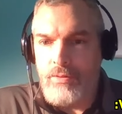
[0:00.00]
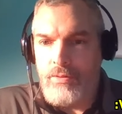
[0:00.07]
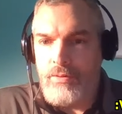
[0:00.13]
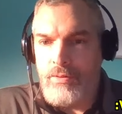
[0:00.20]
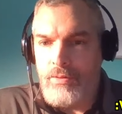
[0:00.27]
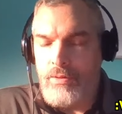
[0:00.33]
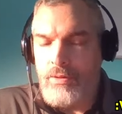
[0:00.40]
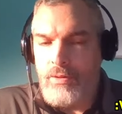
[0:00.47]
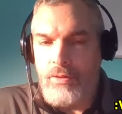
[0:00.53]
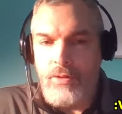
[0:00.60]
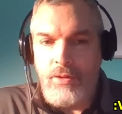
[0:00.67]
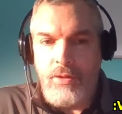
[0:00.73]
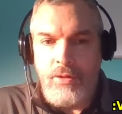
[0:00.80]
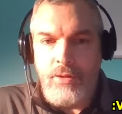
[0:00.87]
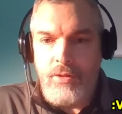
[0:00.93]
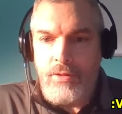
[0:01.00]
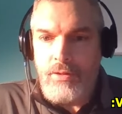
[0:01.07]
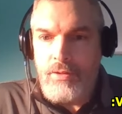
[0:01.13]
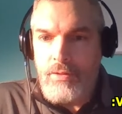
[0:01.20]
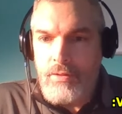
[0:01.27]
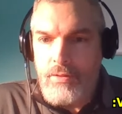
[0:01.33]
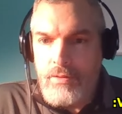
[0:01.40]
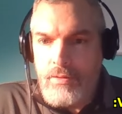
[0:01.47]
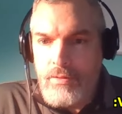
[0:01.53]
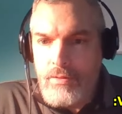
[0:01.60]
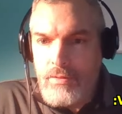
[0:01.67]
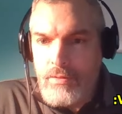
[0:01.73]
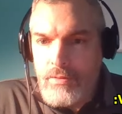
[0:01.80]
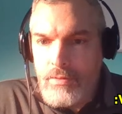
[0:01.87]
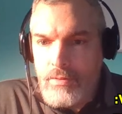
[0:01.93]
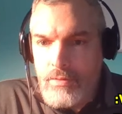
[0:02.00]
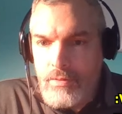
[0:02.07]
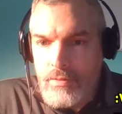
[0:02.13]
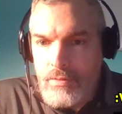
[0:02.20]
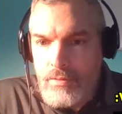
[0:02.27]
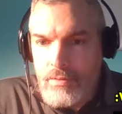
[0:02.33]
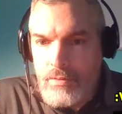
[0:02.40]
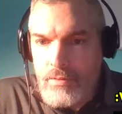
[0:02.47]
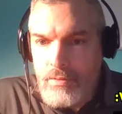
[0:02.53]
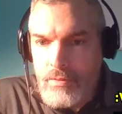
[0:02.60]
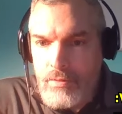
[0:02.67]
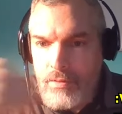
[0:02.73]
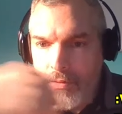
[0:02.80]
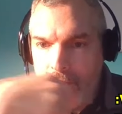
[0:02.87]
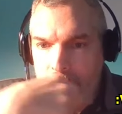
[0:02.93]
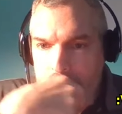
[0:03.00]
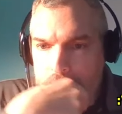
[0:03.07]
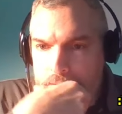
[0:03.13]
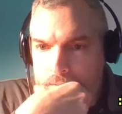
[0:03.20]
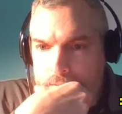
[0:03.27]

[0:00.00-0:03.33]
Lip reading: [no speech]